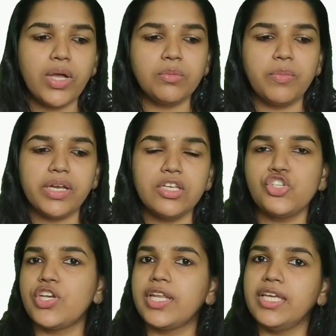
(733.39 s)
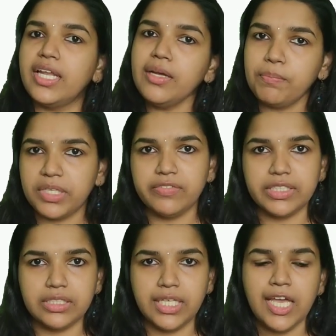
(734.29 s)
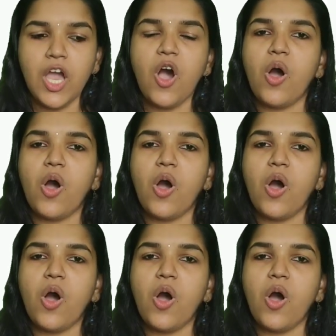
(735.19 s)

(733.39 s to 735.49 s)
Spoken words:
vak mana sharira pravritti.